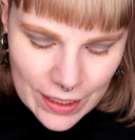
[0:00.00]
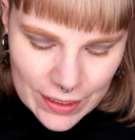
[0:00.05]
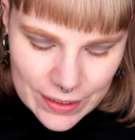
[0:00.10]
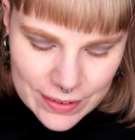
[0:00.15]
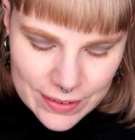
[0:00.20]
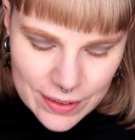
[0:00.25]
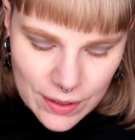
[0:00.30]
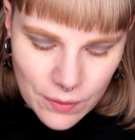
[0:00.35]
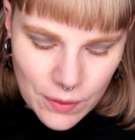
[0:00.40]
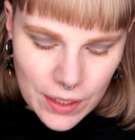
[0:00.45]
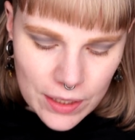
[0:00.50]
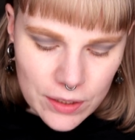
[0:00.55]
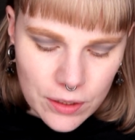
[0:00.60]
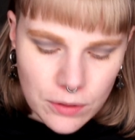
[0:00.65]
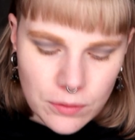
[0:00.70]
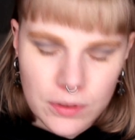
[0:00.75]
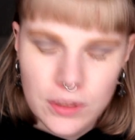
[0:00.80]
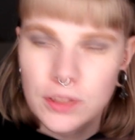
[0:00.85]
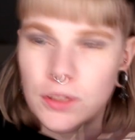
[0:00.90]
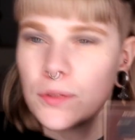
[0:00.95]
So I'm
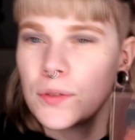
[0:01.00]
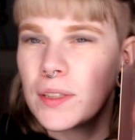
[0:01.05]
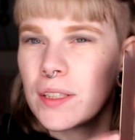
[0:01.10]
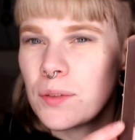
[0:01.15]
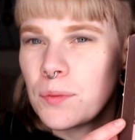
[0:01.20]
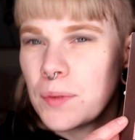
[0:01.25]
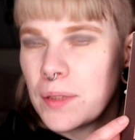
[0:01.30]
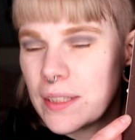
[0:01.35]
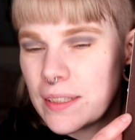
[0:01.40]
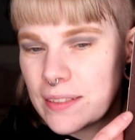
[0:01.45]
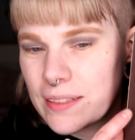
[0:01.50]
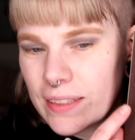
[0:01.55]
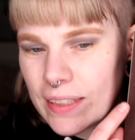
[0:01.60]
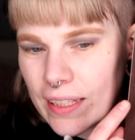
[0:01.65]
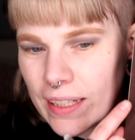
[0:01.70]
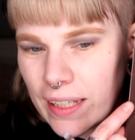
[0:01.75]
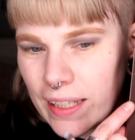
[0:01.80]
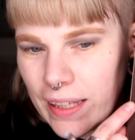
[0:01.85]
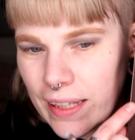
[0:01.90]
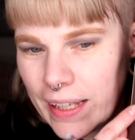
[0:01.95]
going to go in with this
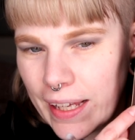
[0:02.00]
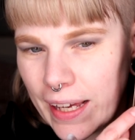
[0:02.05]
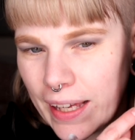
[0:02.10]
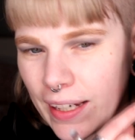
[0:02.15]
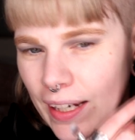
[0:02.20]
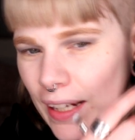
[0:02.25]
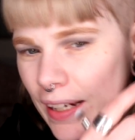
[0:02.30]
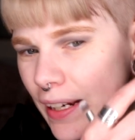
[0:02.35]
clan